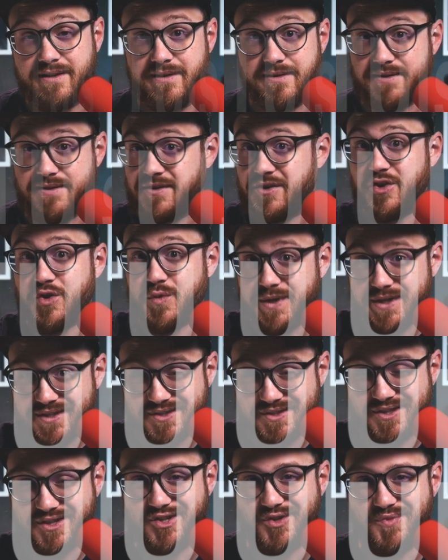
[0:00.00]
these
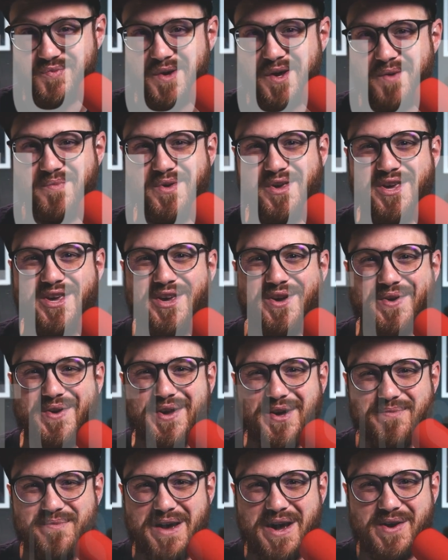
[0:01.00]
TUIs that you might be
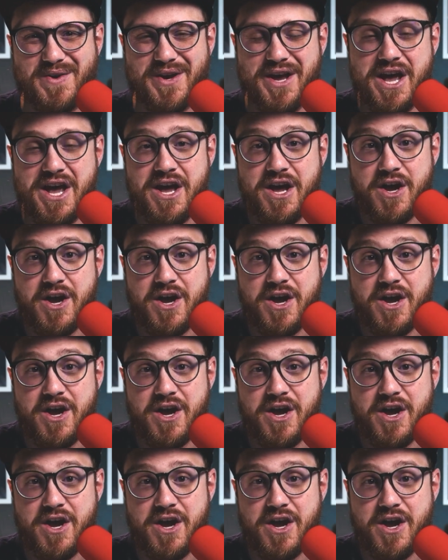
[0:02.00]
hearing about,